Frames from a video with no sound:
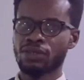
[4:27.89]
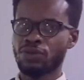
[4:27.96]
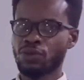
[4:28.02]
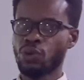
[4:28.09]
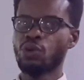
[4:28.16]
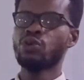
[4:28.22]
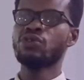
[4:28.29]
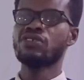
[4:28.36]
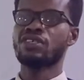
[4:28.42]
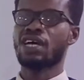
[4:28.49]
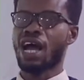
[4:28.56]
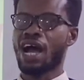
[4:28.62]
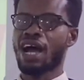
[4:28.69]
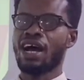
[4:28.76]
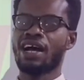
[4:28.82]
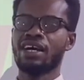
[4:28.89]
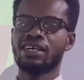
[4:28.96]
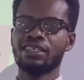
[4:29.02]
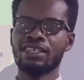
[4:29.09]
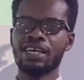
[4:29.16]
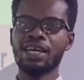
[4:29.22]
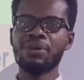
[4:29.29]
Those are
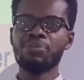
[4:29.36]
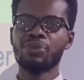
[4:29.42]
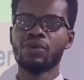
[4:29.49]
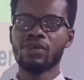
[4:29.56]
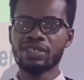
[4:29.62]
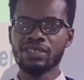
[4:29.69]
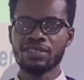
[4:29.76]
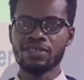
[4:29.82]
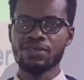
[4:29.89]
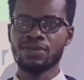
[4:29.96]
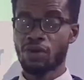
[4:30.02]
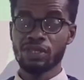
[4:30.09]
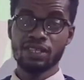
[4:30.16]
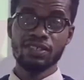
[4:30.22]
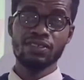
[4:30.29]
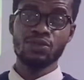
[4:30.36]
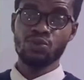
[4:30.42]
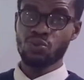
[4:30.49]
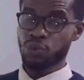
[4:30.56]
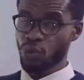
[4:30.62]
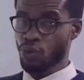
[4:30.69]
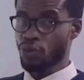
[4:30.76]
the employees, or this
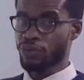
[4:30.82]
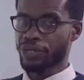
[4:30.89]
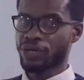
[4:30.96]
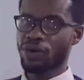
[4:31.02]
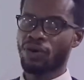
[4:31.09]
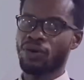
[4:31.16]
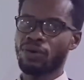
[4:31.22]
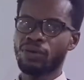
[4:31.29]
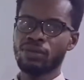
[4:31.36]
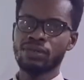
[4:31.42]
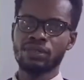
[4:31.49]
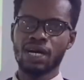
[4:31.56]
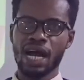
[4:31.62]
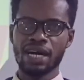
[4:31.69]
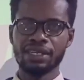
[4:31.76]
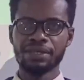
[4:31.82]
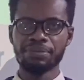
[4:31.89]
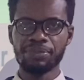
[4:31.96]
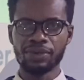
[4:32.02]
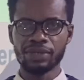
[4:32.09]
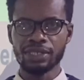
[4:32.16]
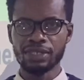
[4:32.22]
is who we call an
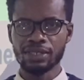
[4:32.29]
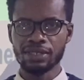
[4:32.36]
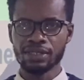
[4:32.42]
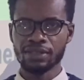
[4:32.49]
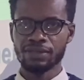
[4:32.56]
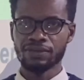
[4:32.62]
employee.